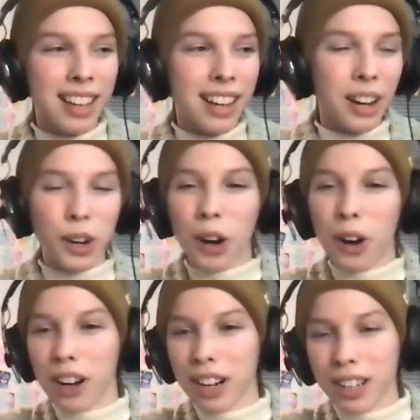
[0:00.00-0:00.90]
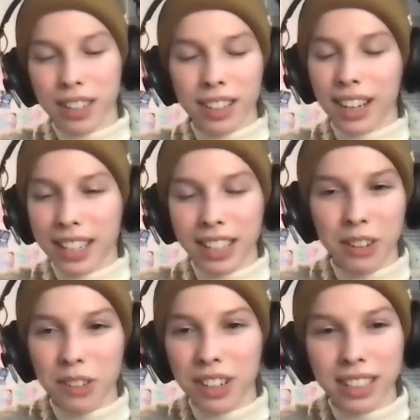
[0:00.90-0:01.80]
a car or
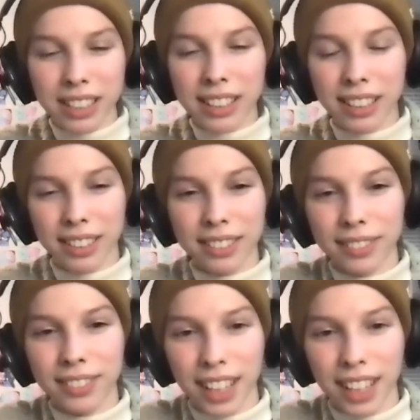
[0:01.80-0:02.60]
etc. Yeah.